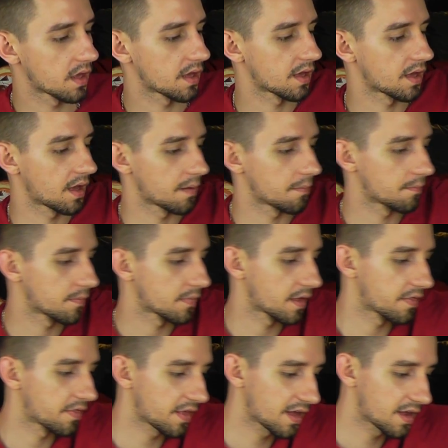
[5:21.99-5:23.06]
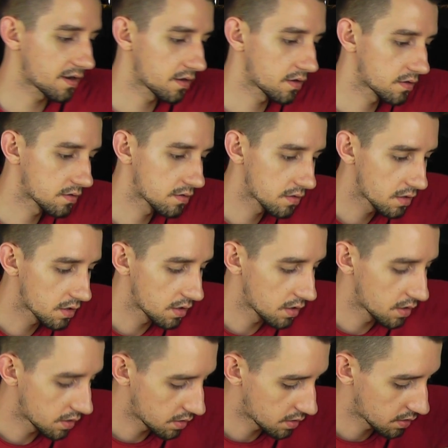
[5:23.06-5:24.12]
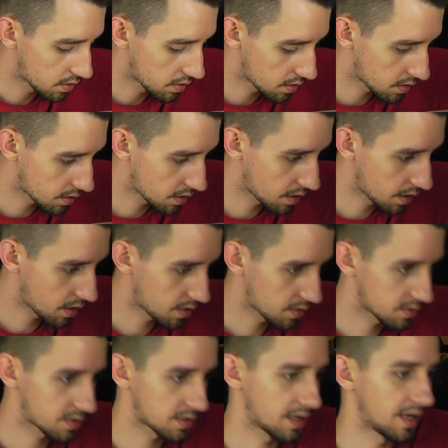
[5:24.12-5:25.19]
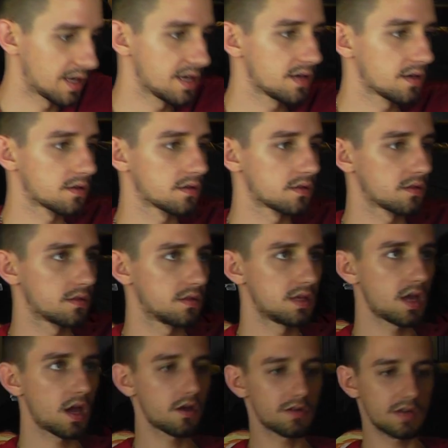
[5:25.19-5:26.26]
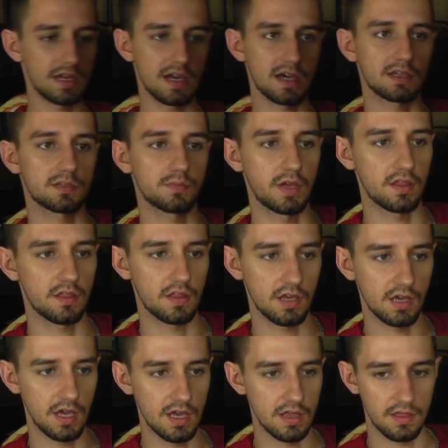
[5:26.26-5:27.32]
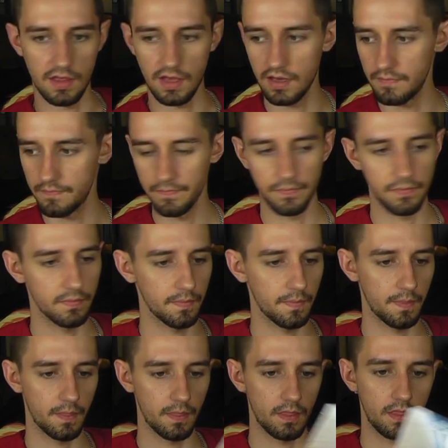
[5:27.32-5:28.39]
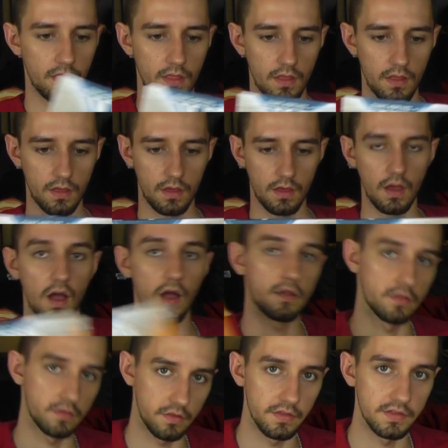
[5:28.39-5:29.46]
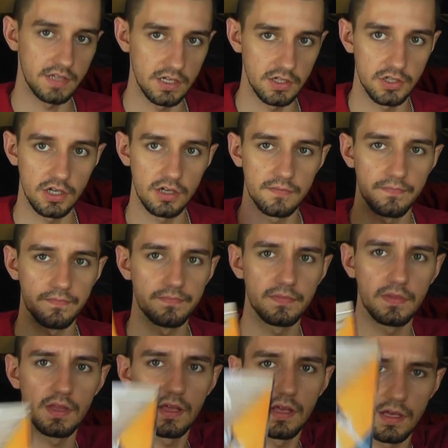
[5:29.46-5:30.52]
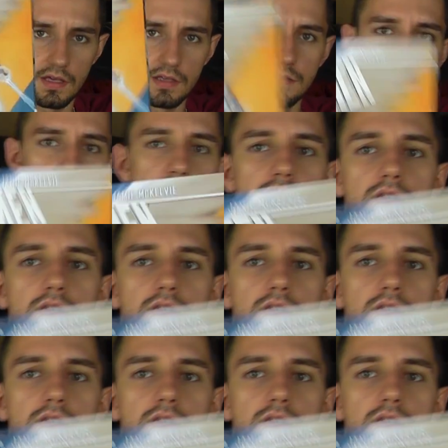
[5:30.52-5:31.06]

And then, lastly, the only X-Men thing in there, other than the T-shirt, is